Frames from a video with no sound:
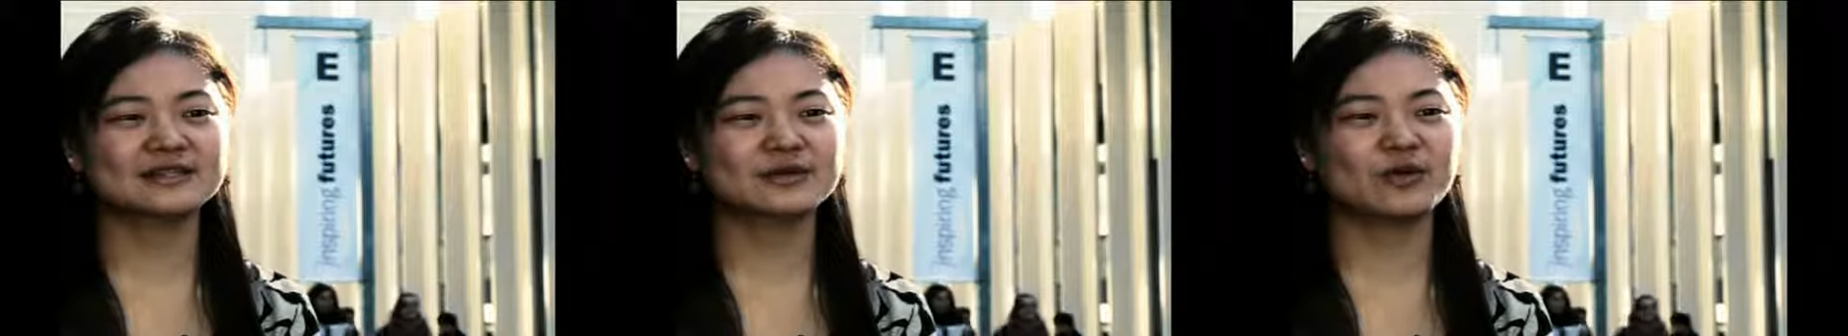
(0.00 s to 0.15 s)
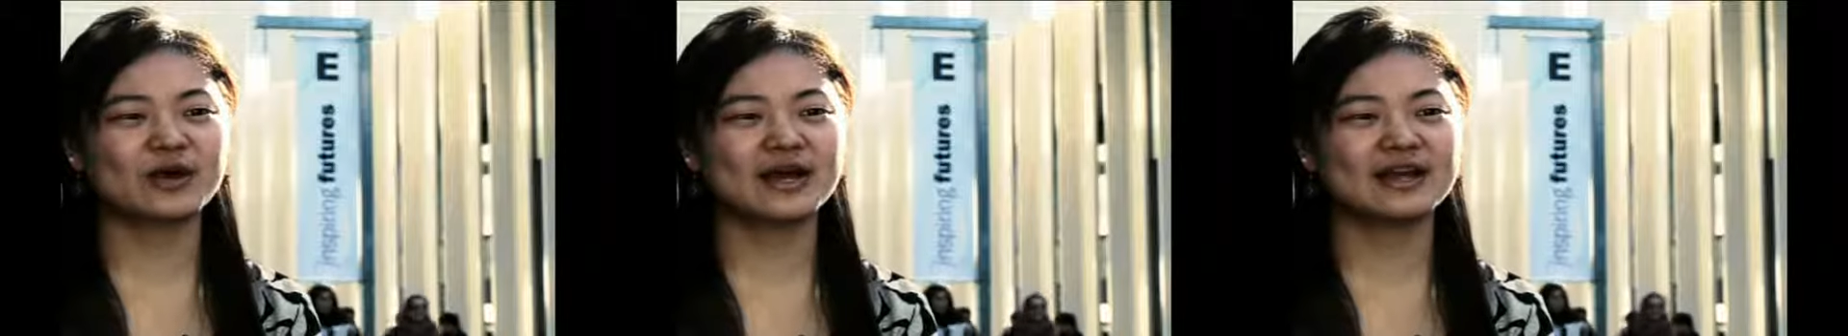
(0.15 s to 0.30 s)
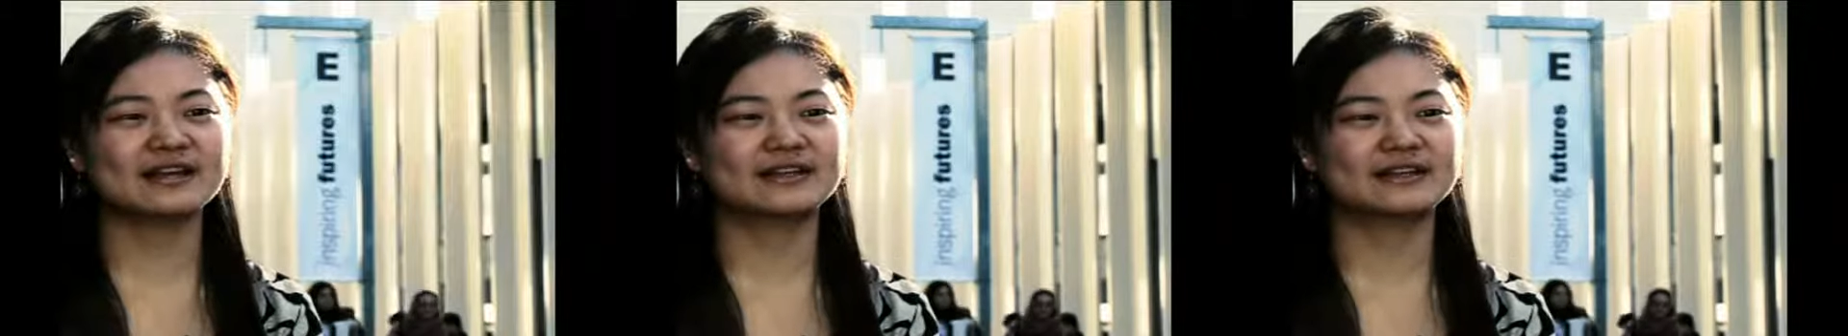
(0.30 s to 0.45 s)

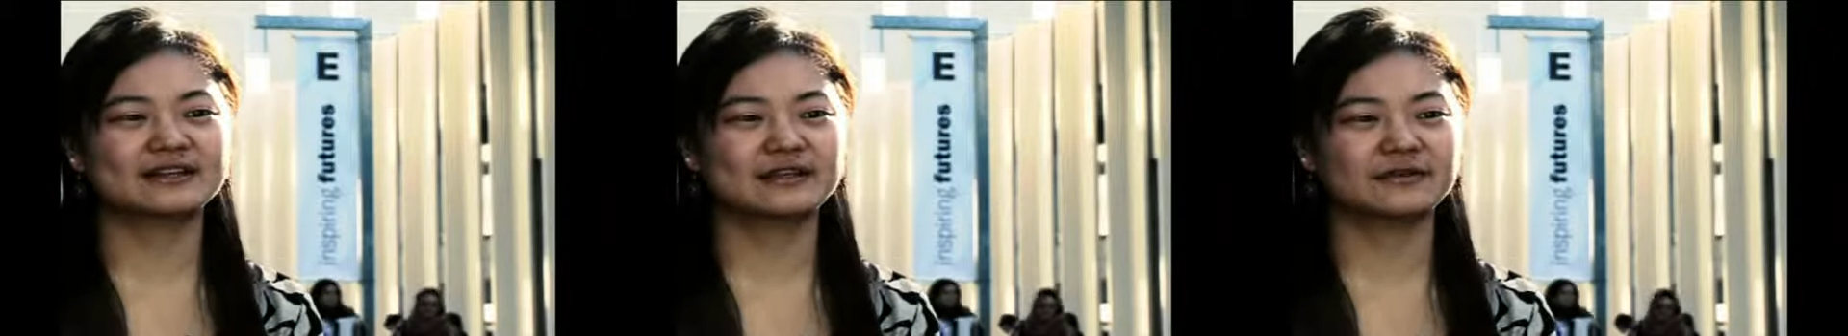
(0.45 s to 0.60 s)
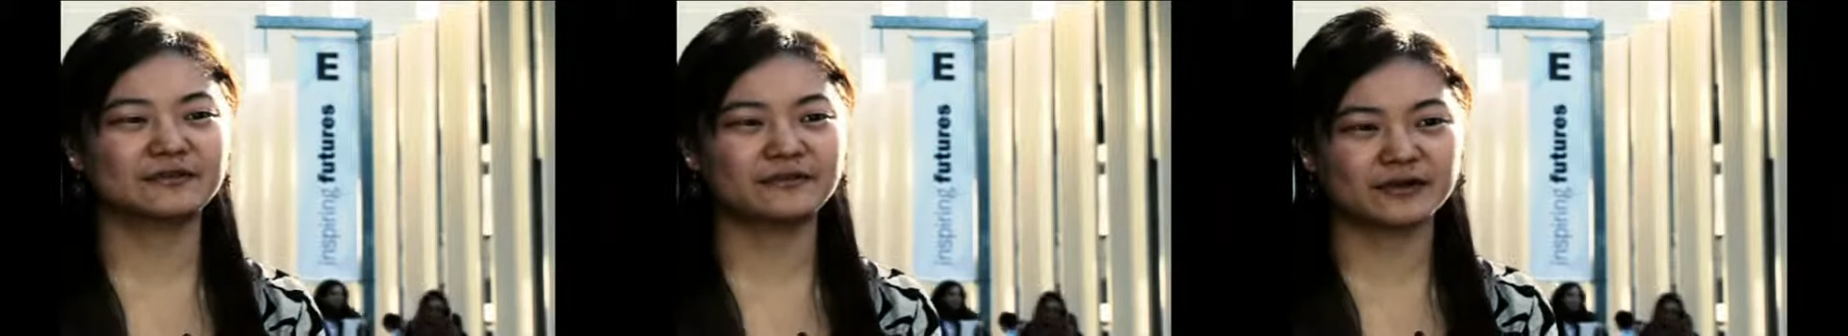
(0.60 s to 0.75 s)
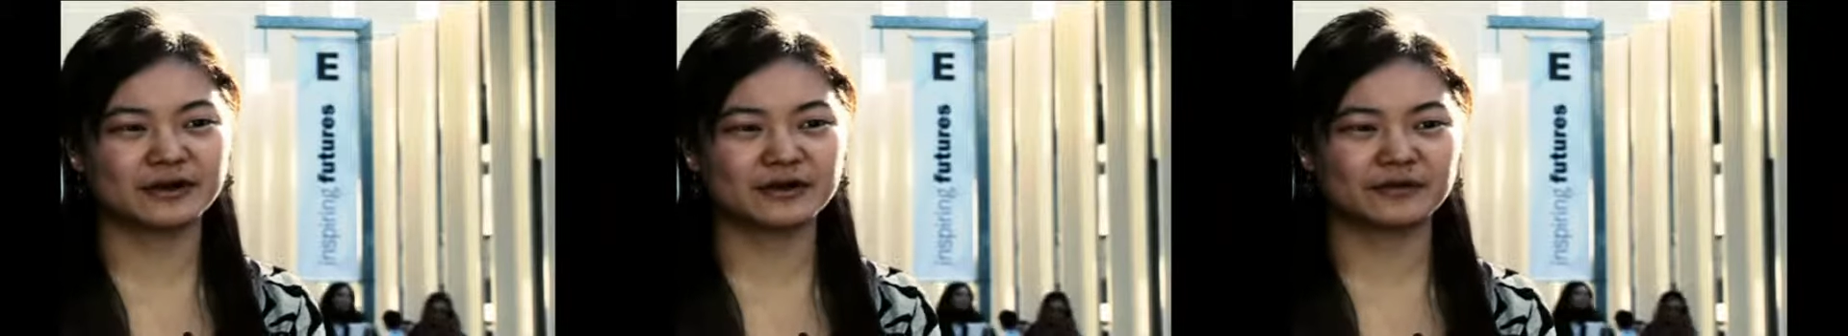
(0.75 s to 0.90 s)
quite
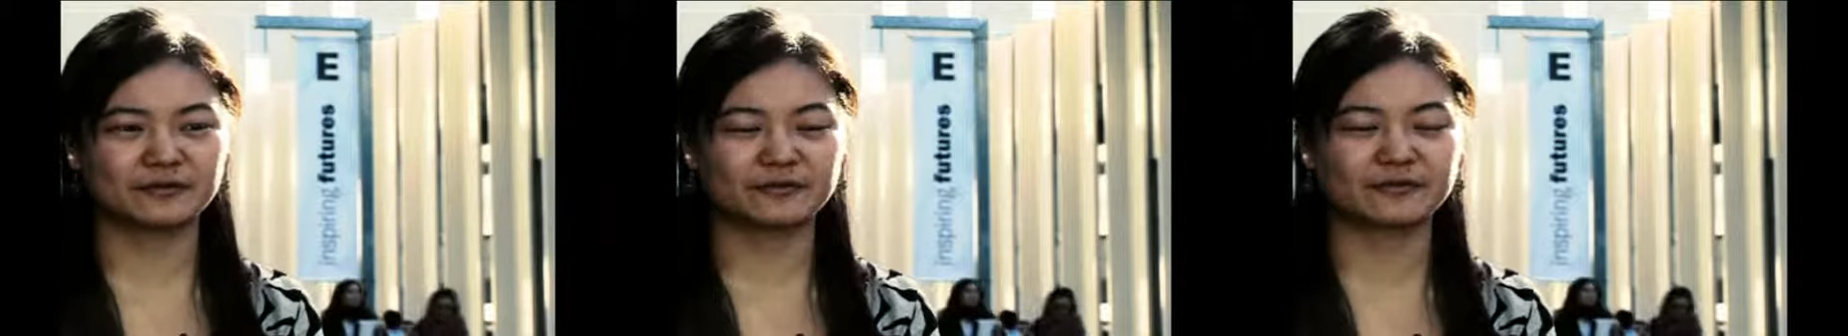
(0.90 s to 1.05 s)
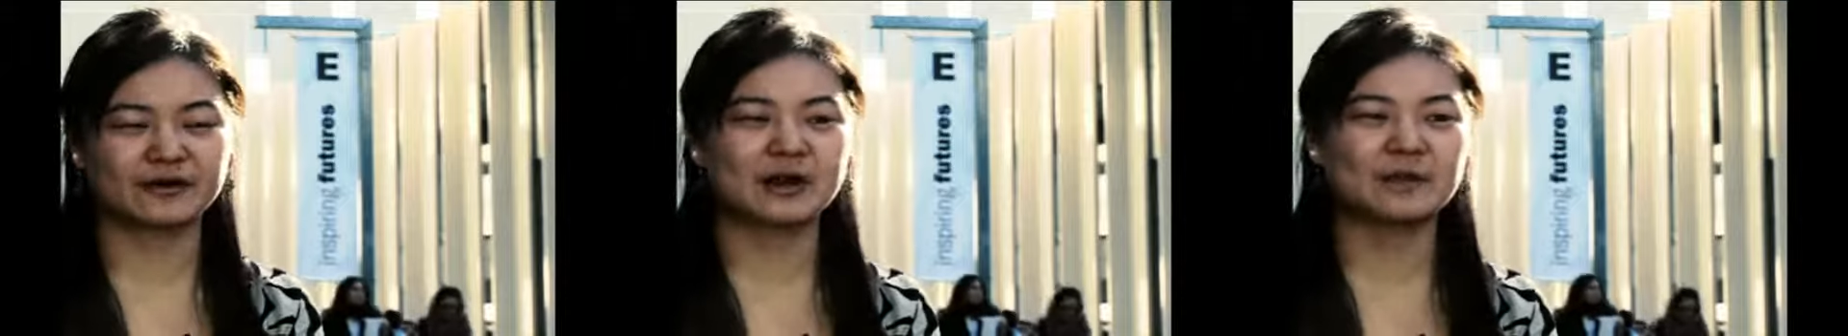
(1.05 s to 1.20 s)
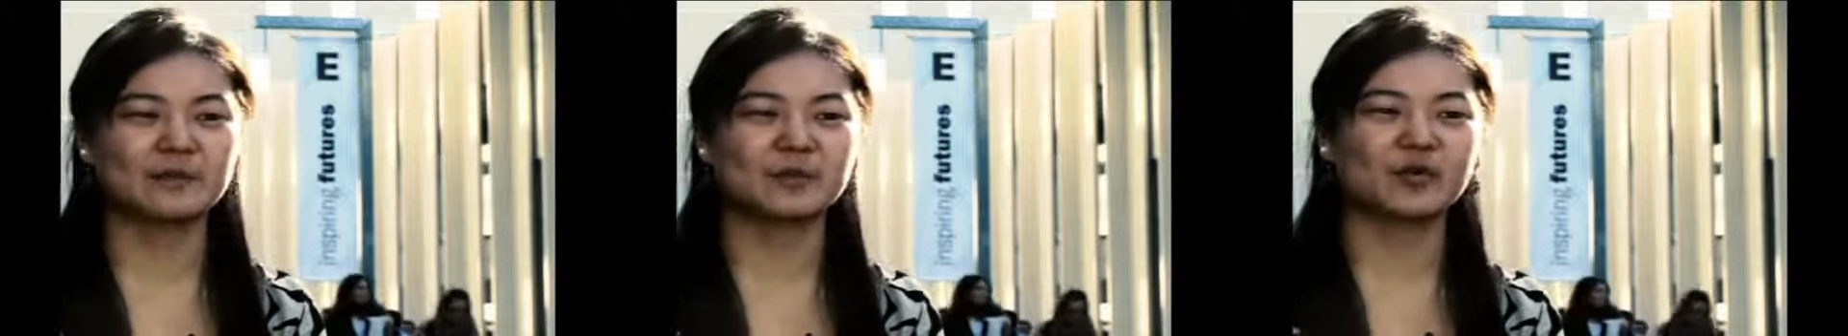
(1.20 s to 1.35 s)
different
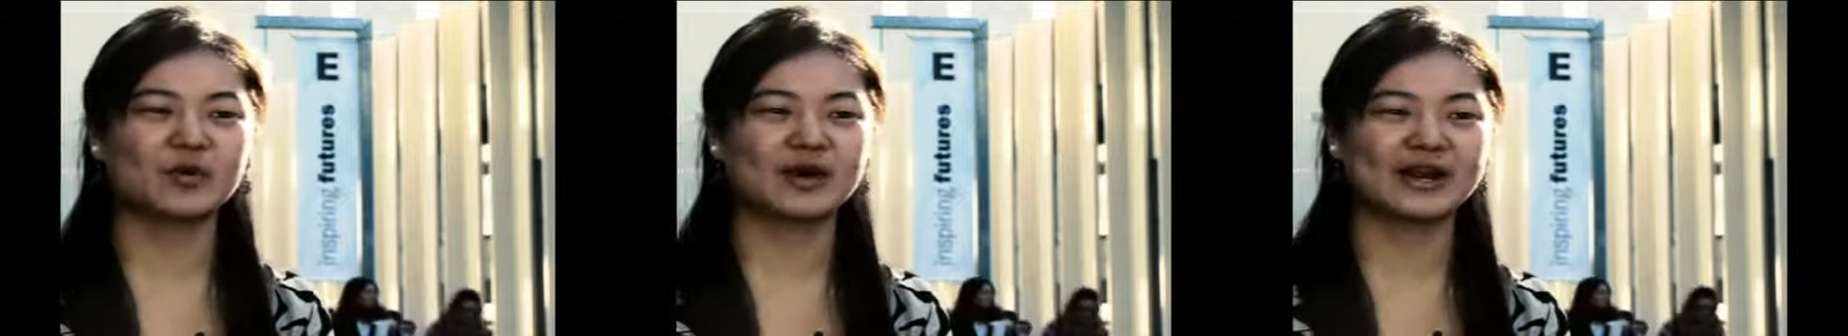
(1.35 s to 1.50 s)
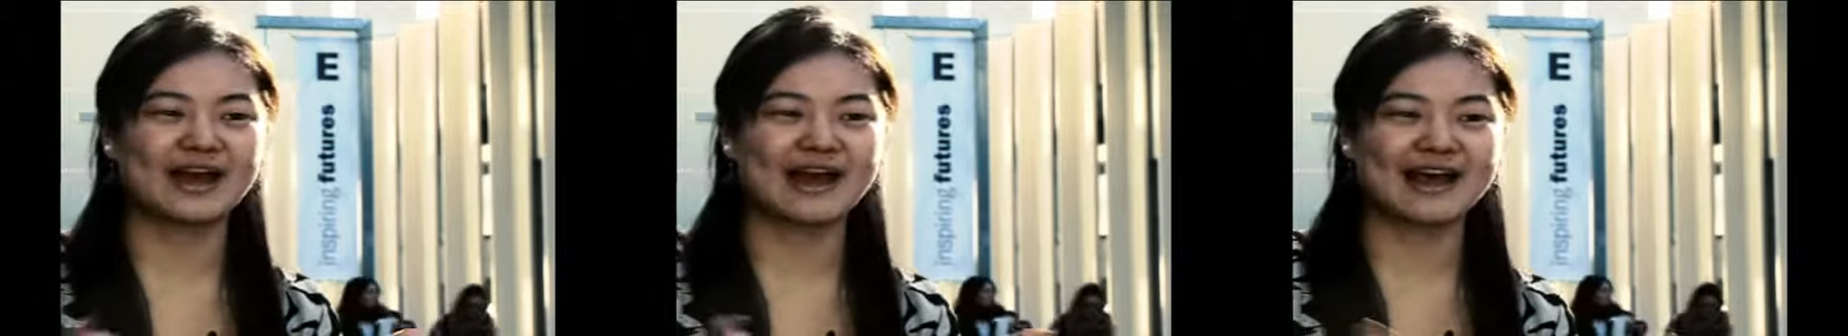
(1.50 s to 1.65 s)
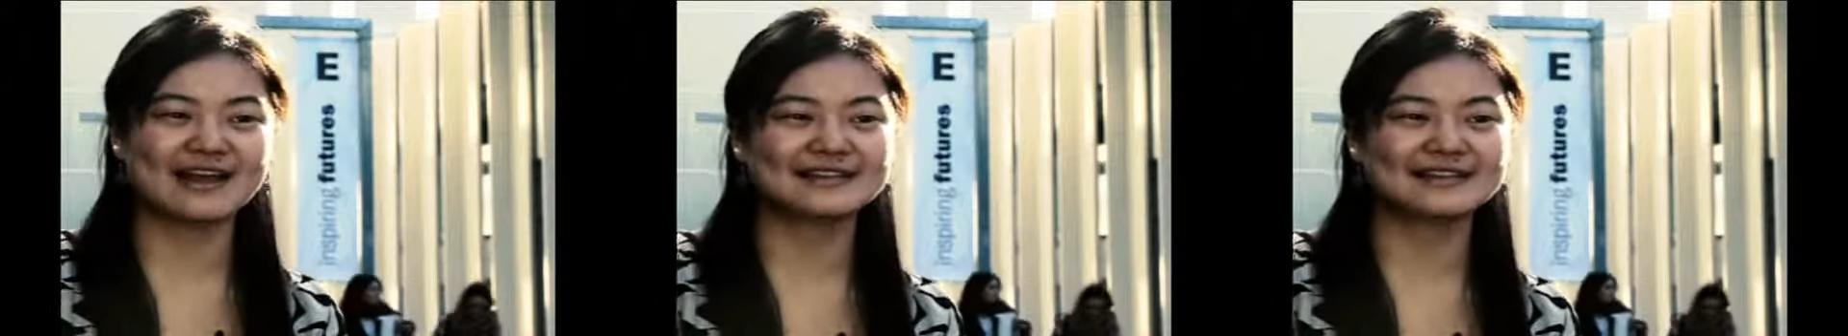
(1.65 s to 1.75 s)
from what